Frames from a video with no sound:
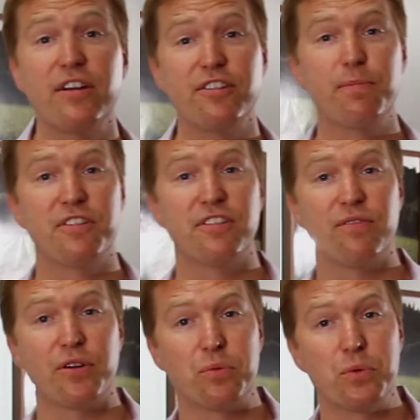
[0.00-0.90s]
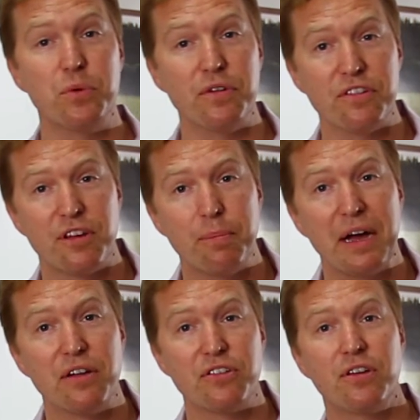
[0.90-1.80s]
specific rules
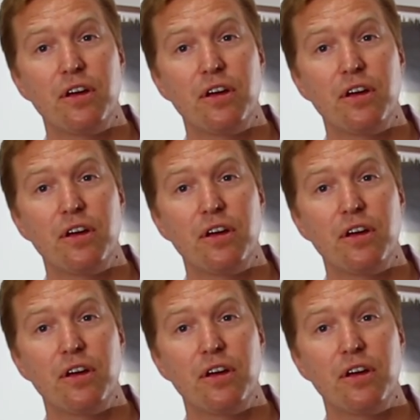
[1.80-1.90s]
about